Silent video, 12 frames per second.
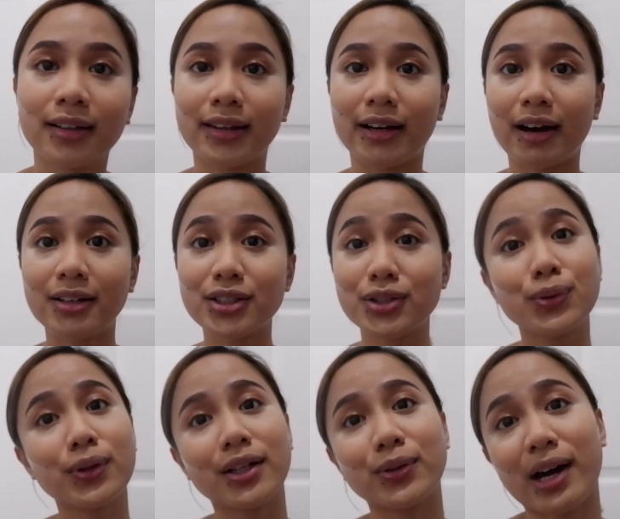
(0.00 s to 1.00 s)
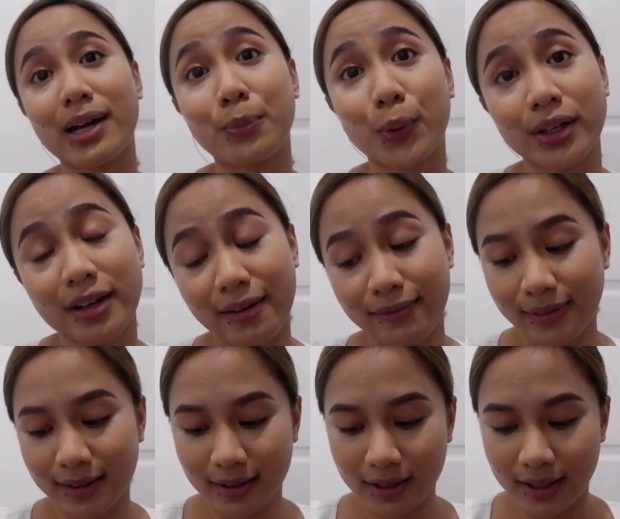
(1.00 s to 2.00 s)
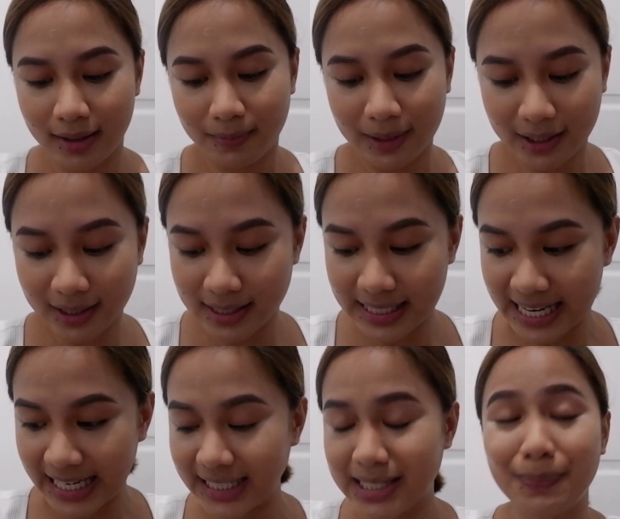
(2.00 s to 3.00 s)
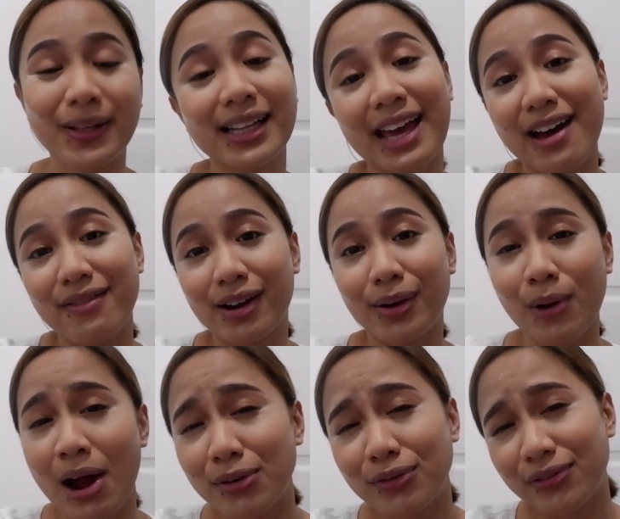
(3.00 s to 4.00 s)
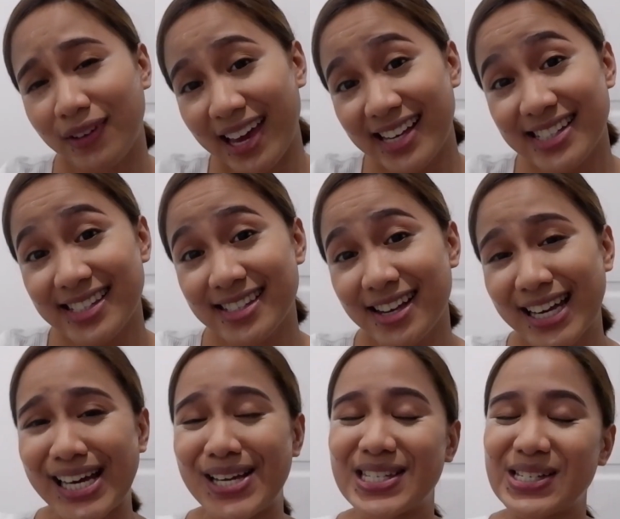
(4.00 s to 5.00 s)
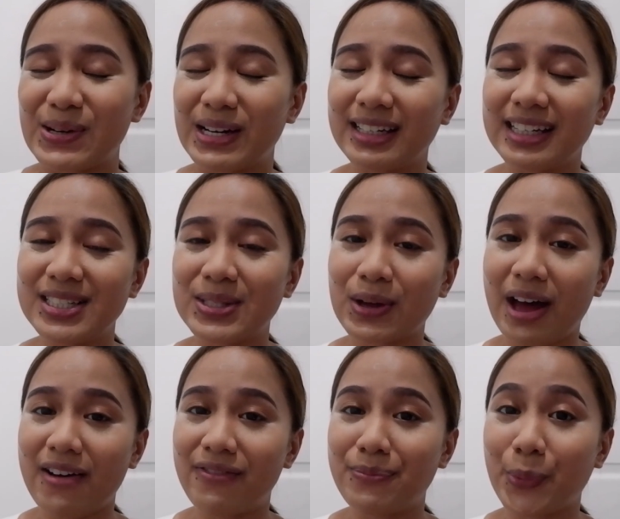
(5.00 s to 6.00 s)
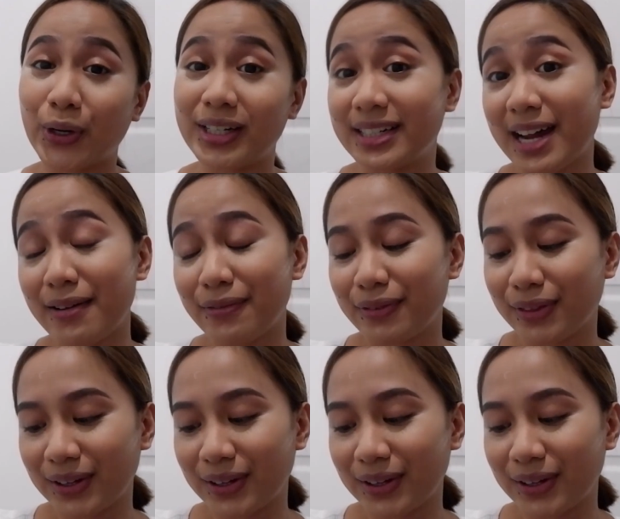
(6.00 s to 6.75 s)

There, I just do that to add more depth because I typically have a round face, so I need to have more depth